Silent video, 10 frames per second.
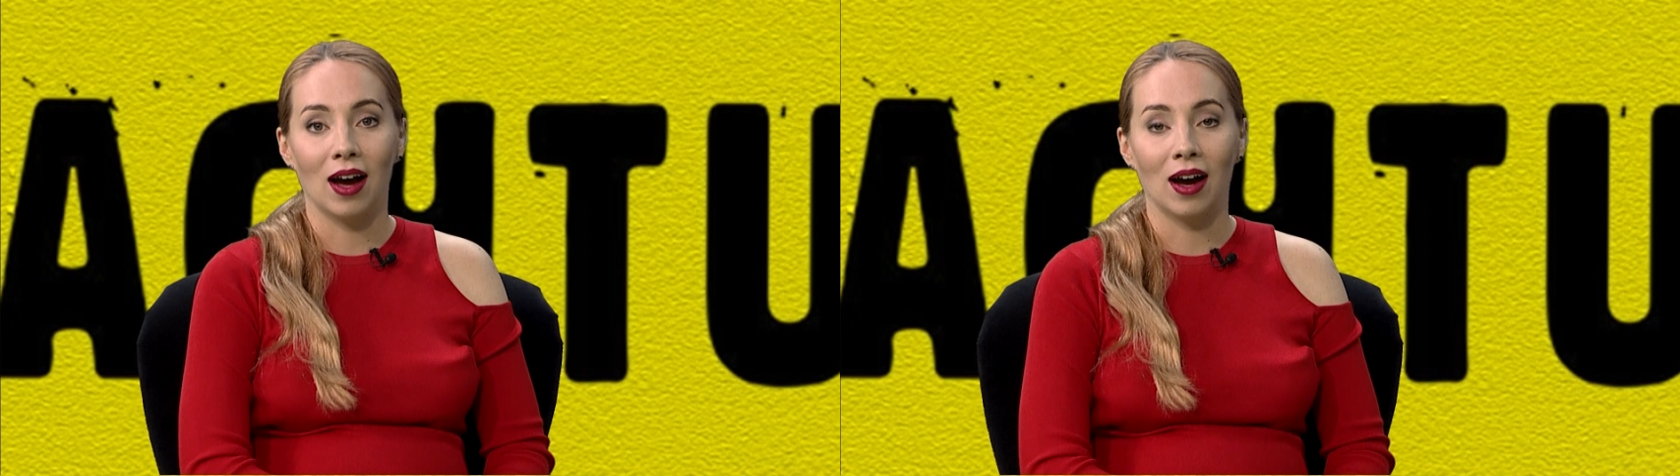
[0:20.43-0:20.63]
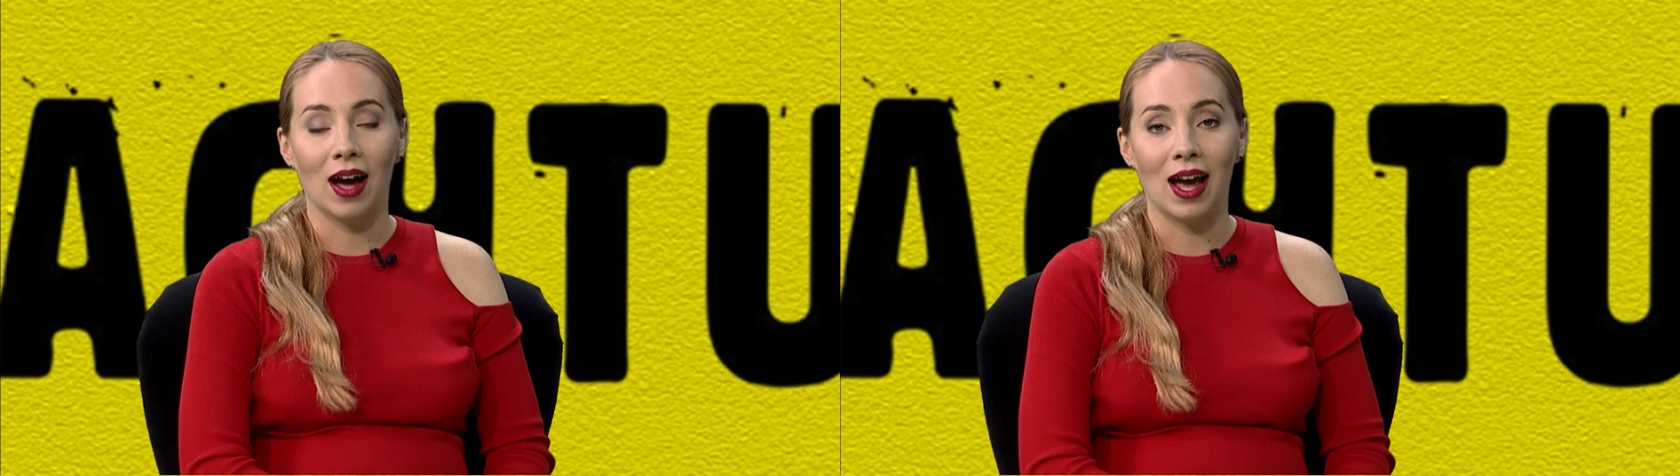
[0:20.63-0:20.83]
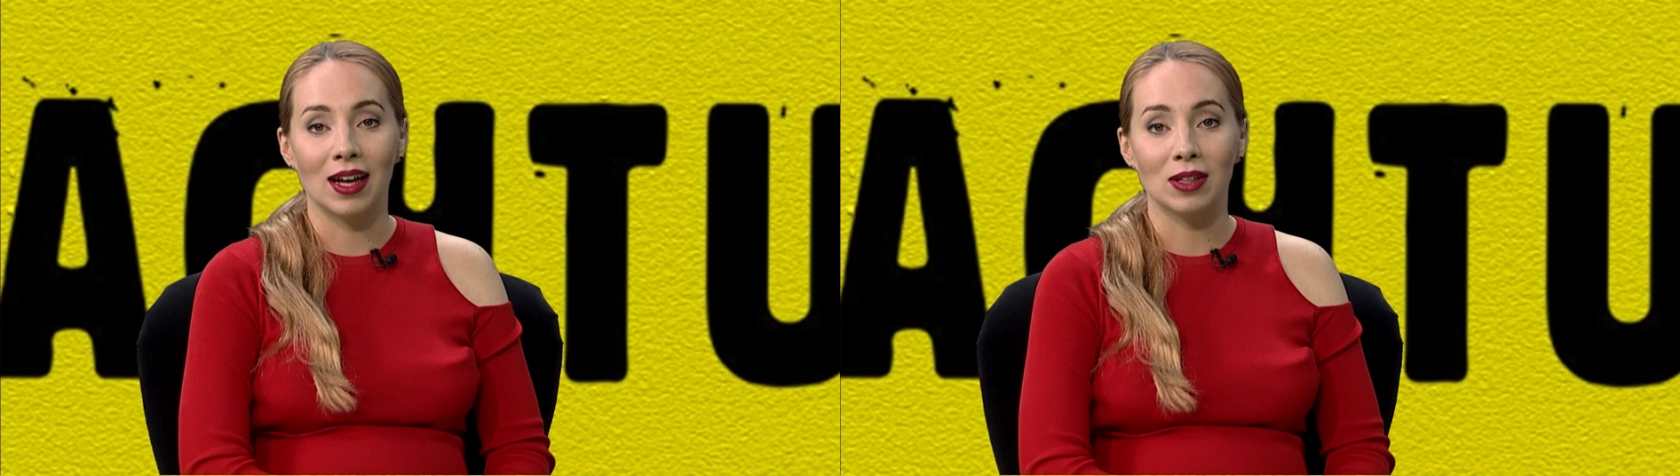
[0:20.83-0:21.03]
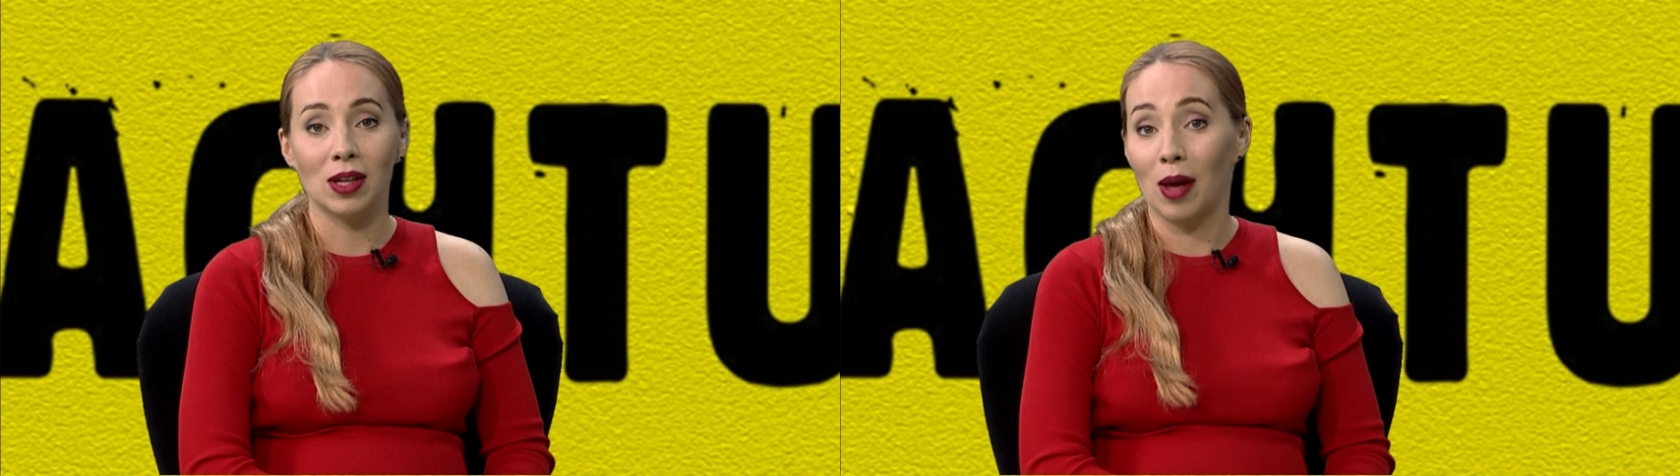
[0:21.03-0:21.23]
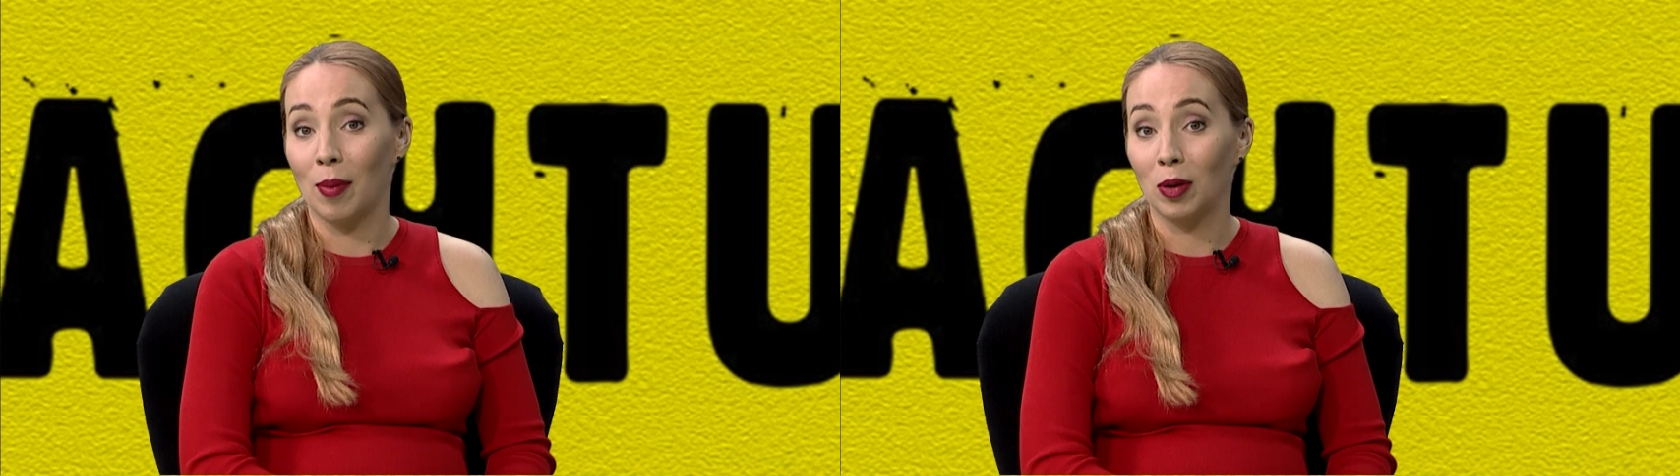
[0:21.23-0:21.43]
uh,
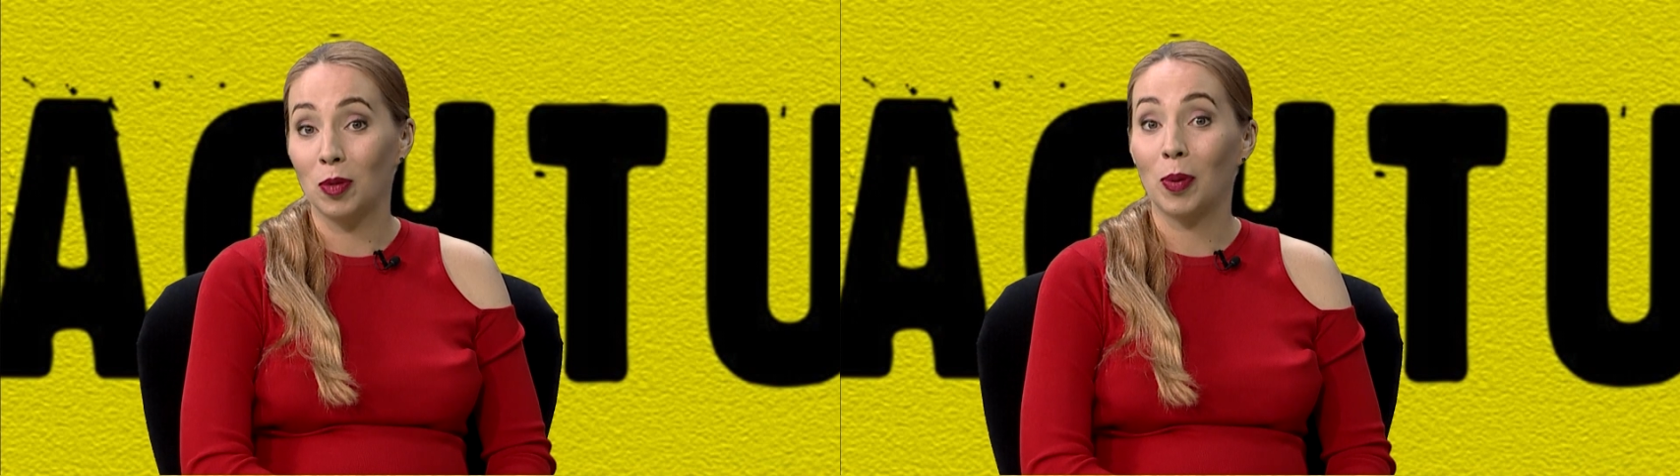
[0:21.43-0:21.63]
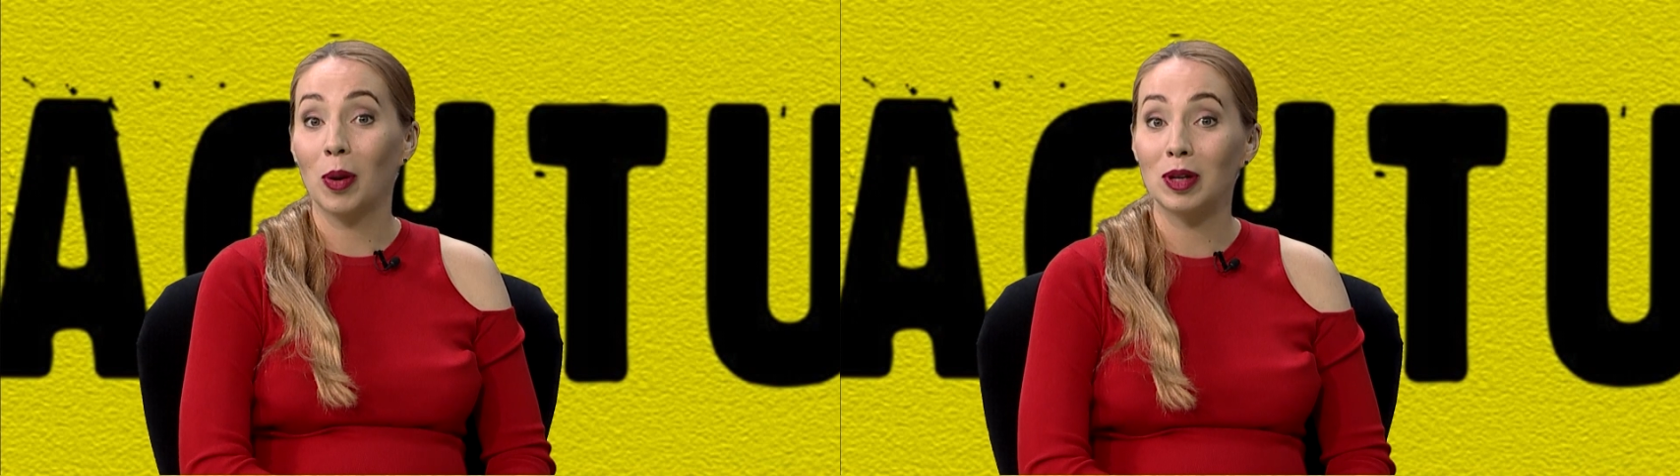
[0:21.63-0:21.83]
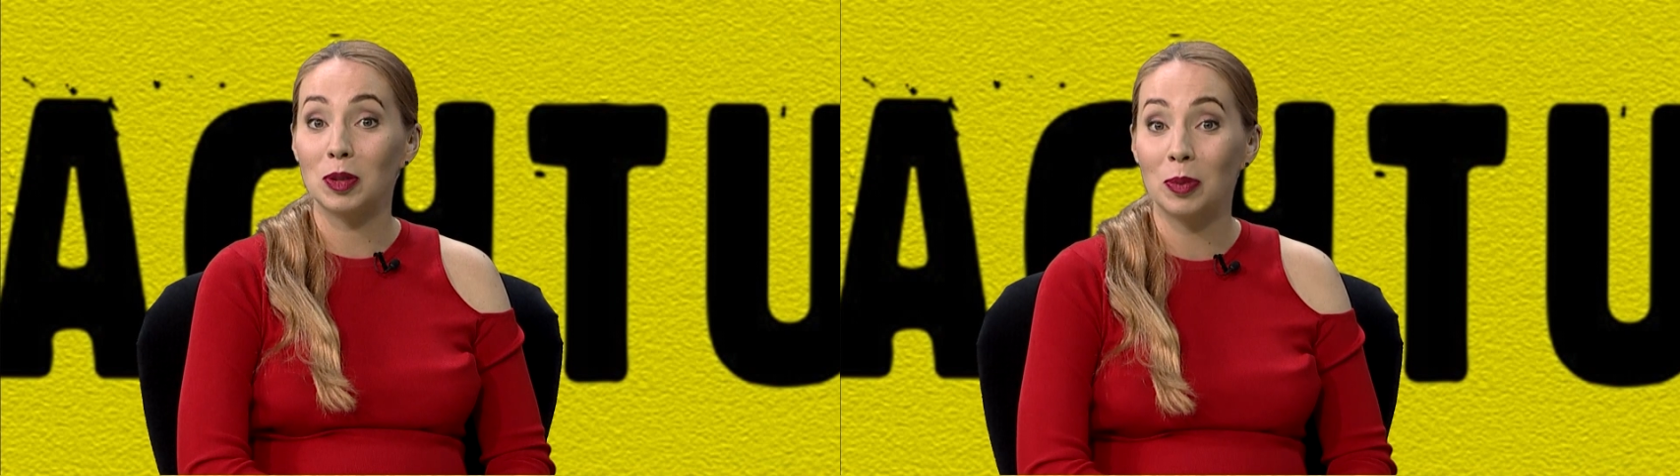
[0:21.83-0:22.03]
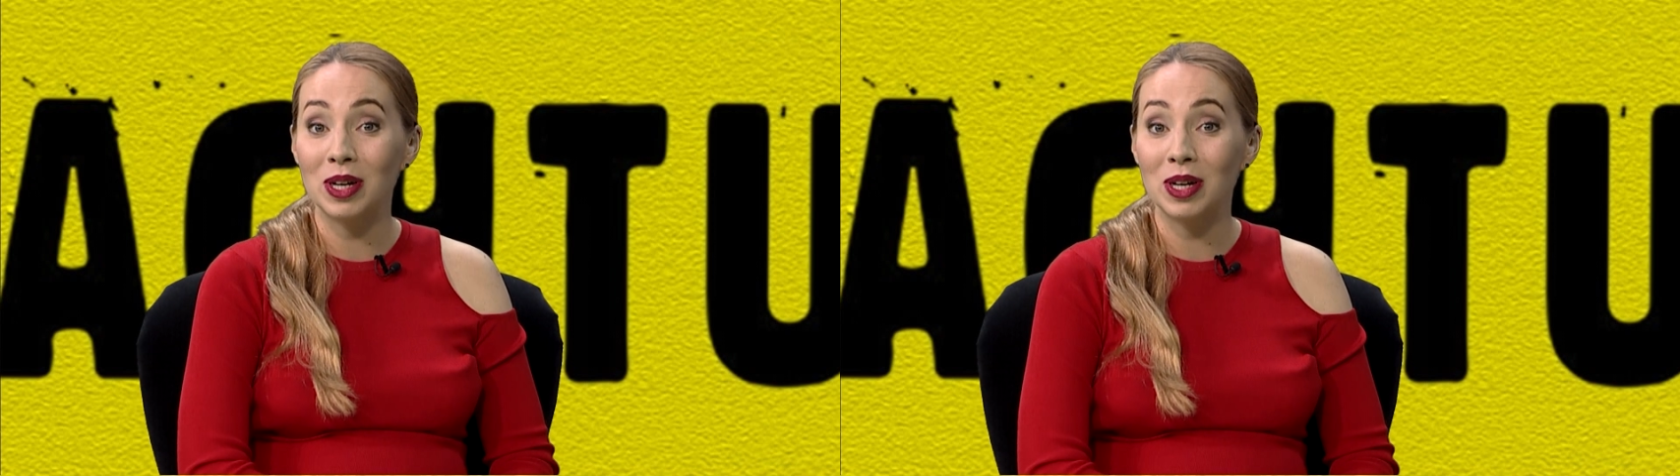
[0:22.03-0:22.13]
and about Polish